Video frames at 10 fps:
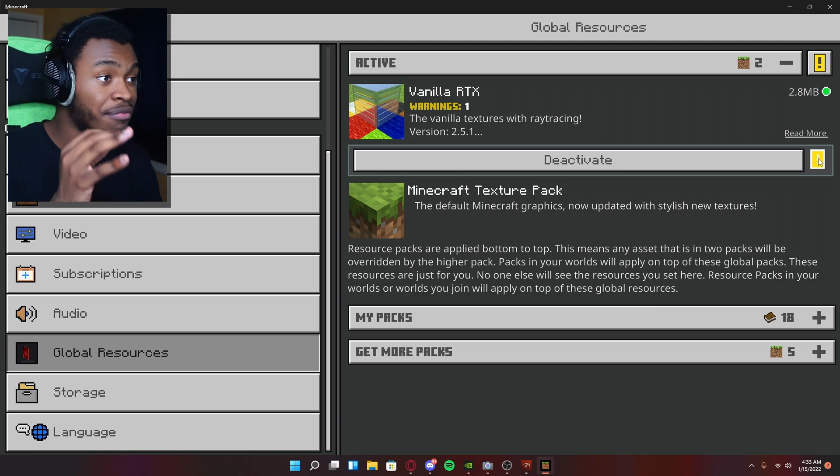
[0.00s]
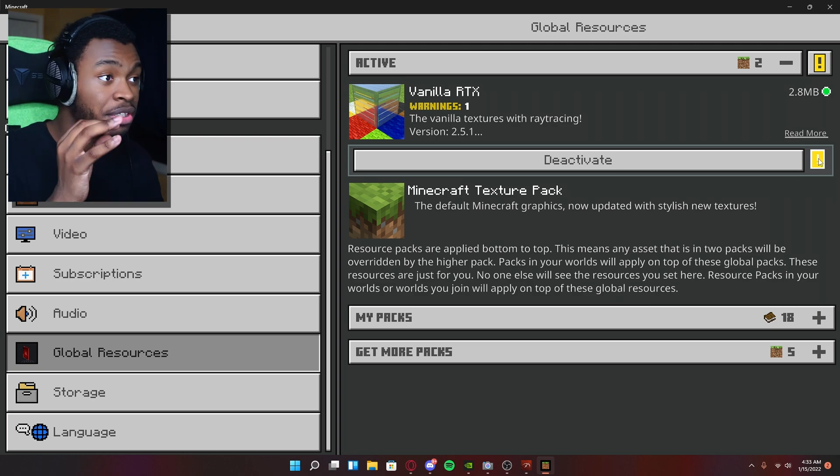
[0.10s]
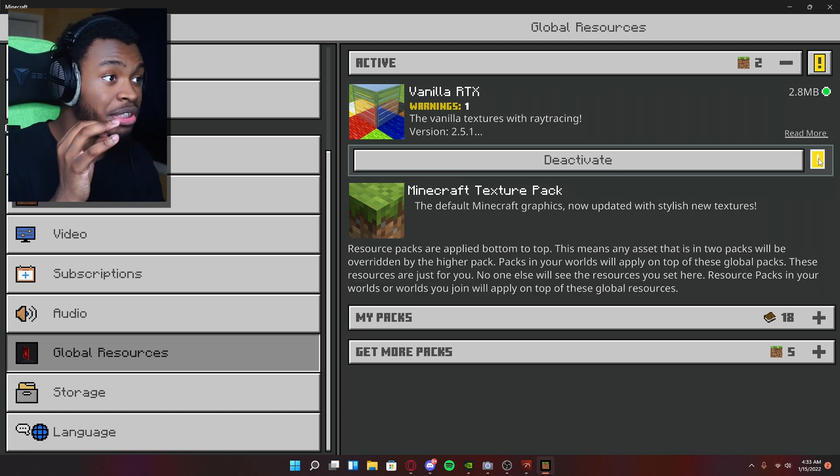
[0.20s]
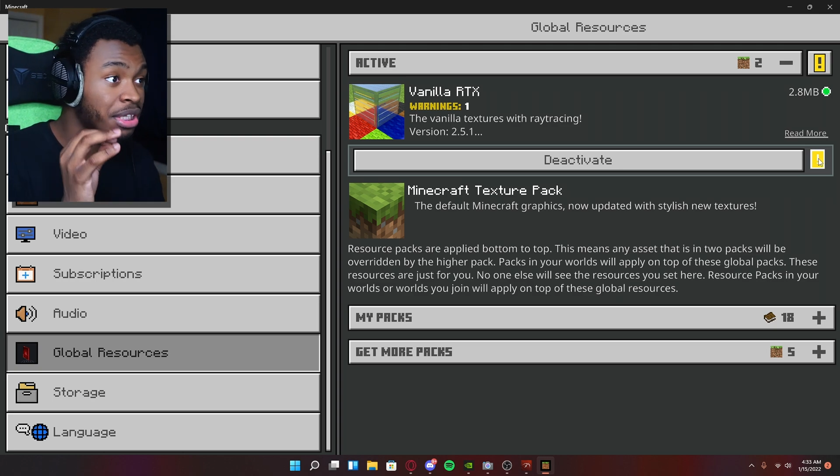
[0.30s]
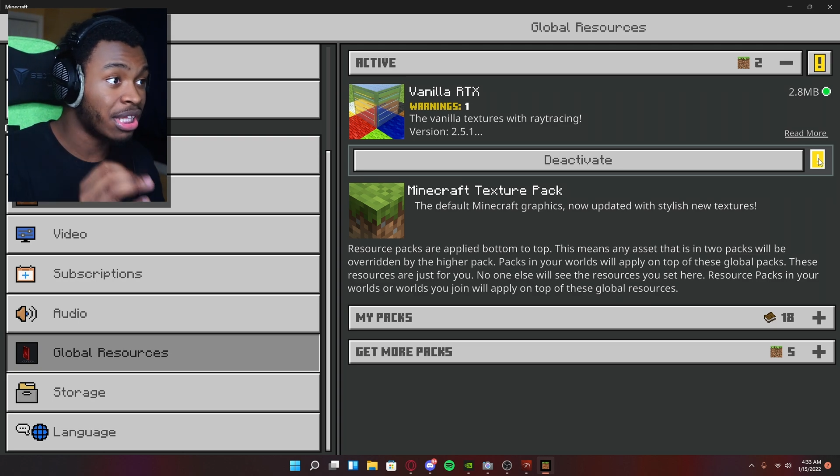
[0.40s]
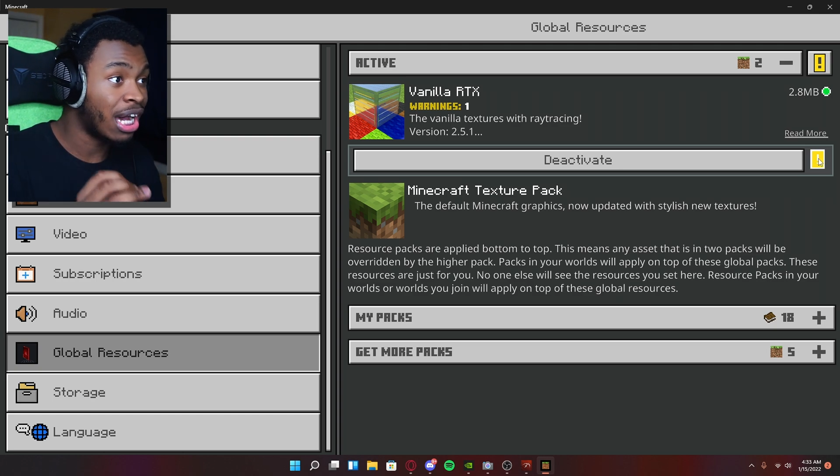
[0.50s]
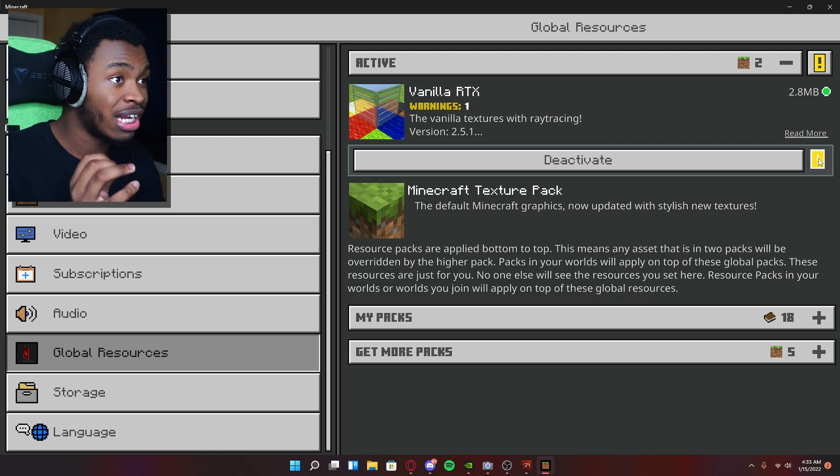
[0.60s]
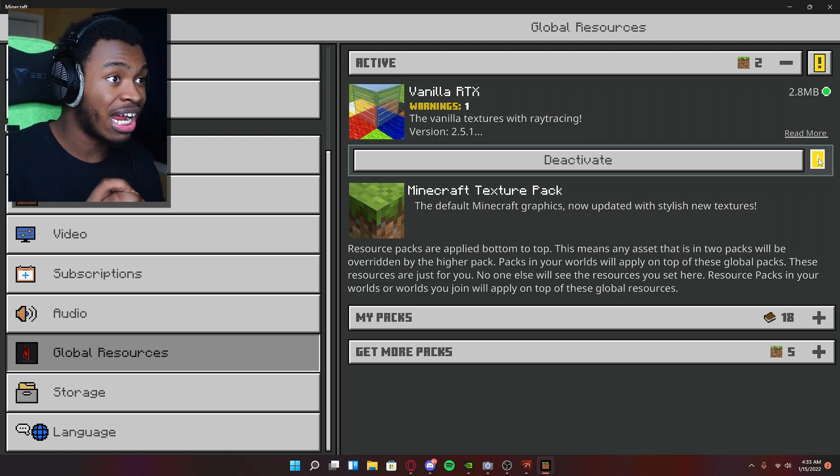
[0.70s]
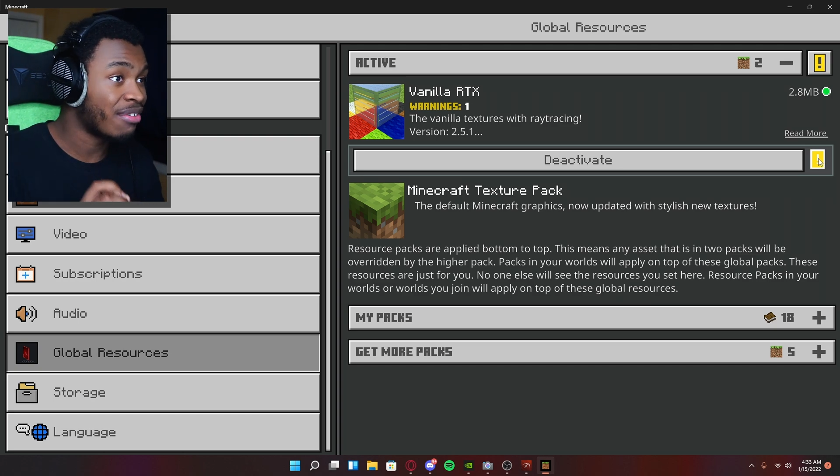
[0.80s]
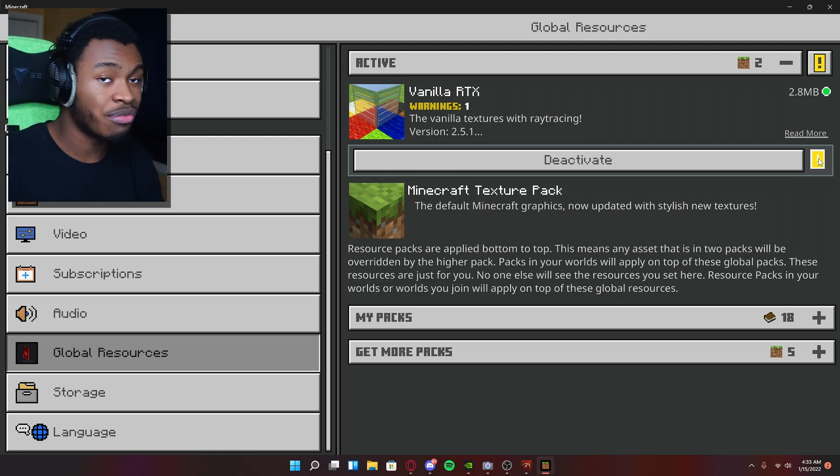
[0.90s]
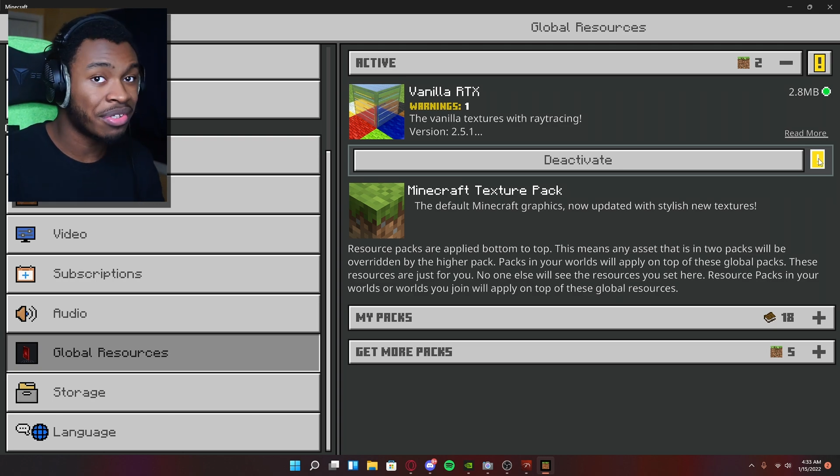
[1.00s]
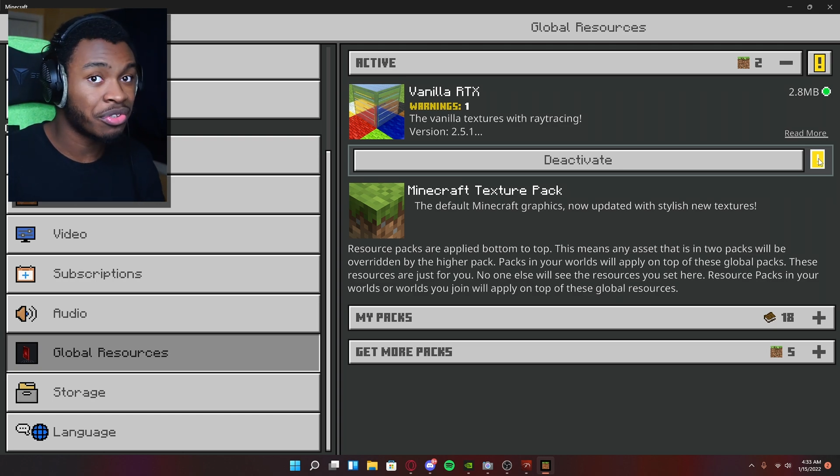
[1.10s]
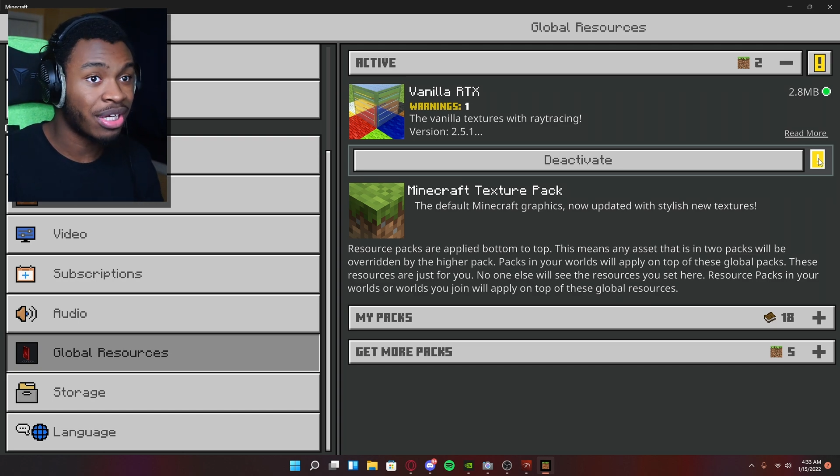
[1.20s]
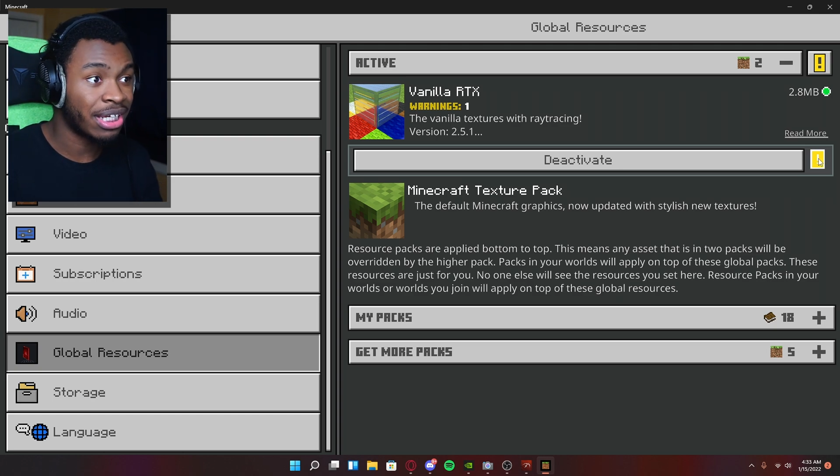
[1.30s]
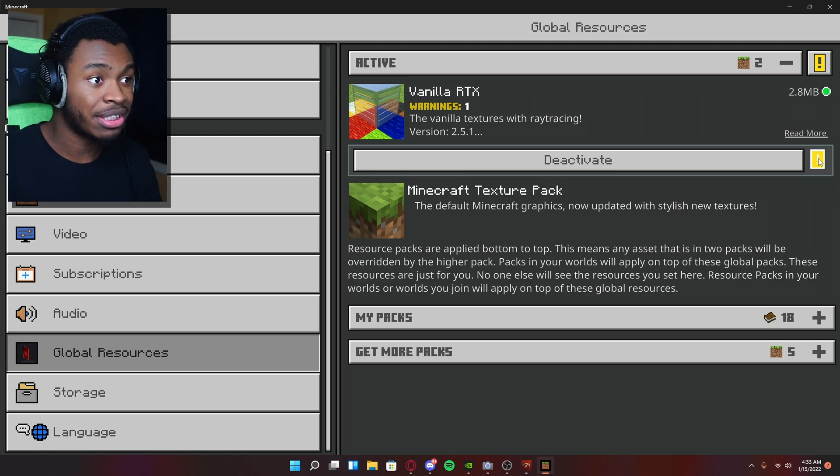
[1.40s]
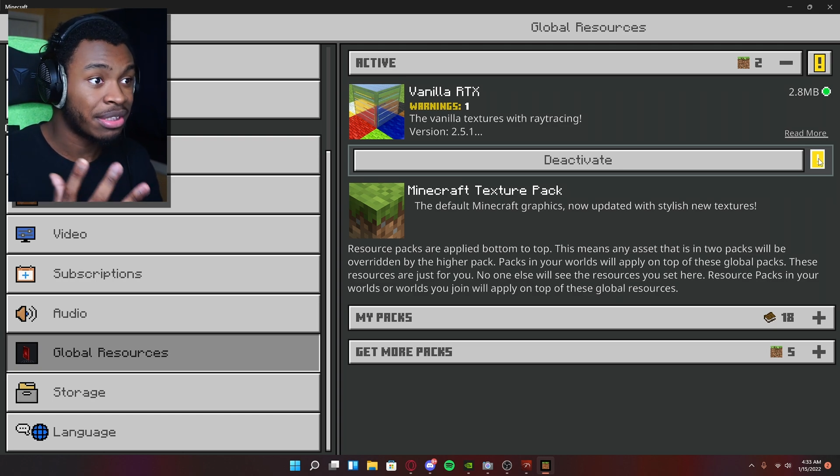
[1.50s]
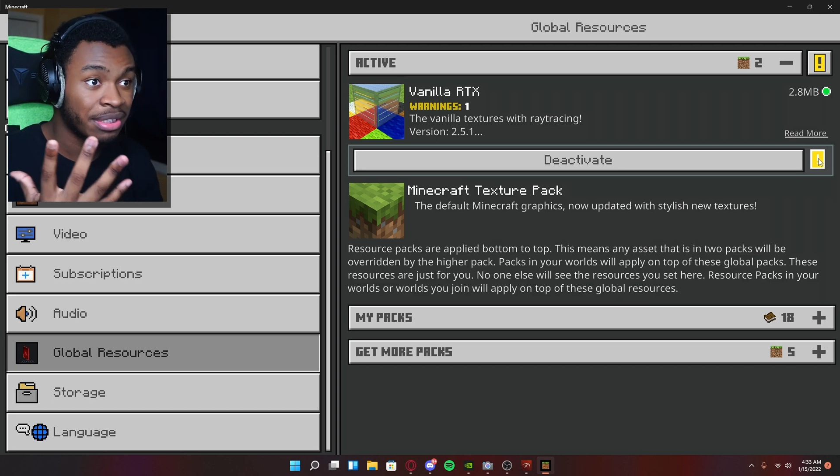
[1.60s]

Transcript: does not have Render Dragon.